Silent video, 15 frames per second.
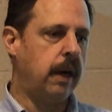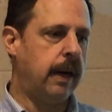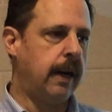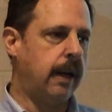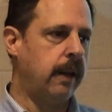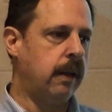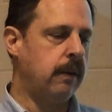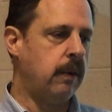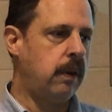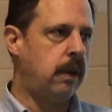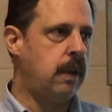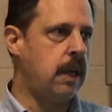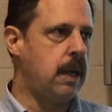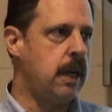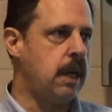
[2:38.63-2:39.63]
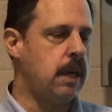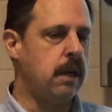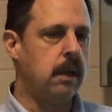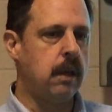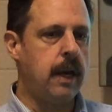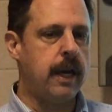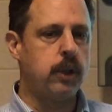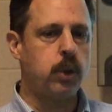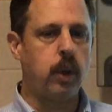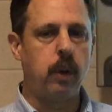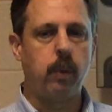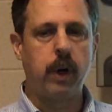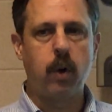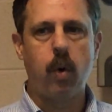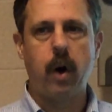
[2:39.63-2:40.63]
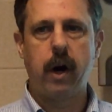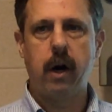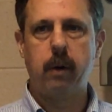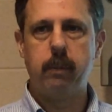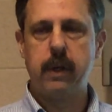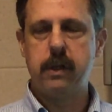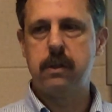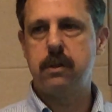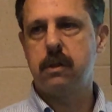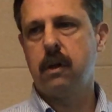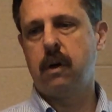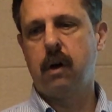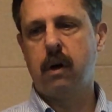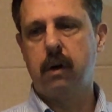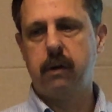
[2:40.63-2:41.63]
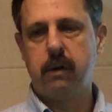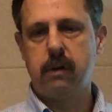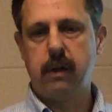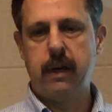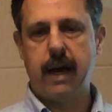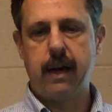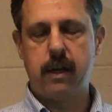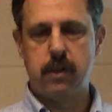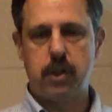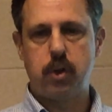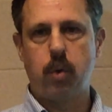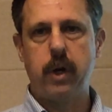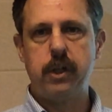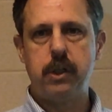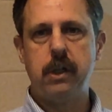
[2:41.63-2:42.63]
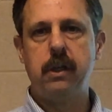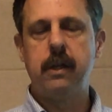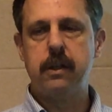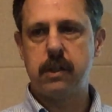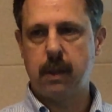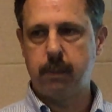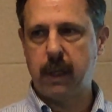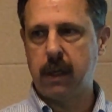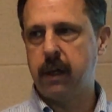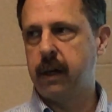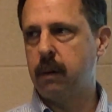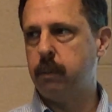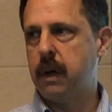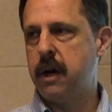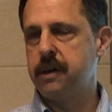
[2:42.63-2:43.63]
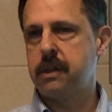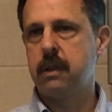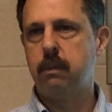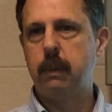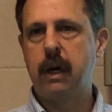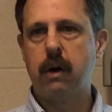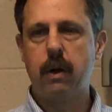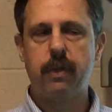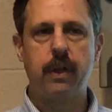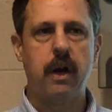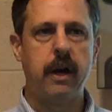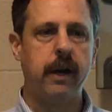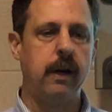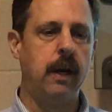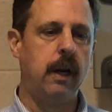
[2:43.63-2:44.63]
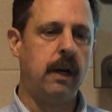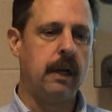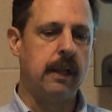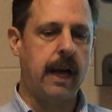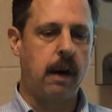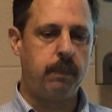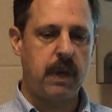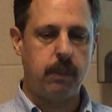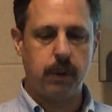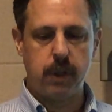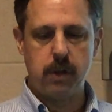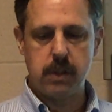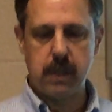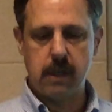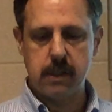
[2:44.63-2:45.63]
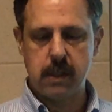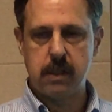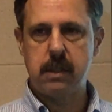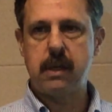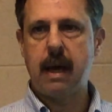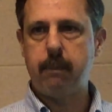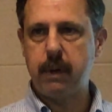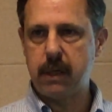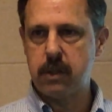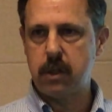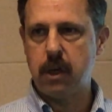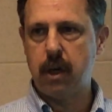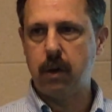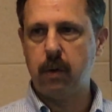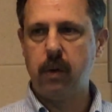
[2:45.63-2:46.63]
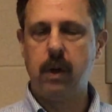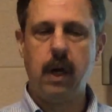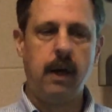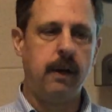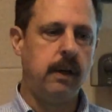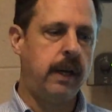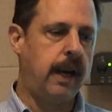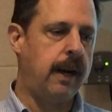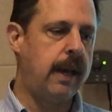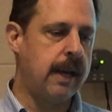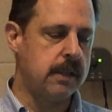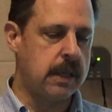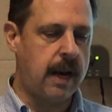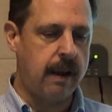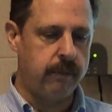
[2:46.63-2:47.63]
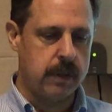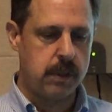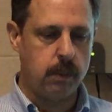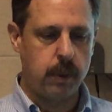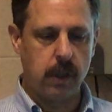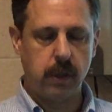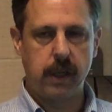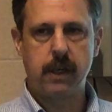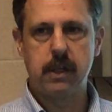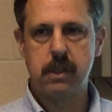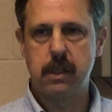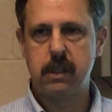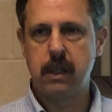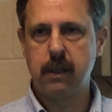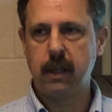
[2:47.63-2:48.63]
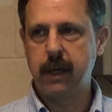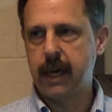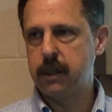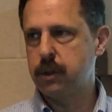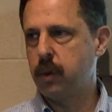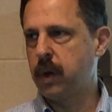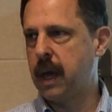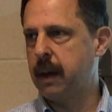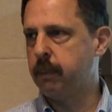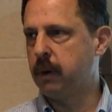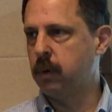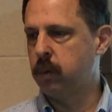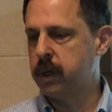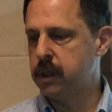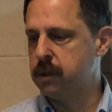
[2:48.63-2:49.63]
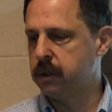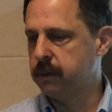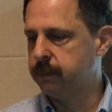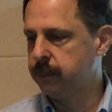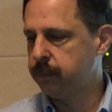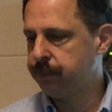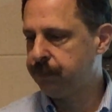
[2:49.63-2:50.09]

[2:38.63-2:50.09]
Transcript: the entry requirements are not as stringent as something like a Boston Marathon. A lot of people use it as a stepping stone, and it has high visibility because it's in the National Capital Region.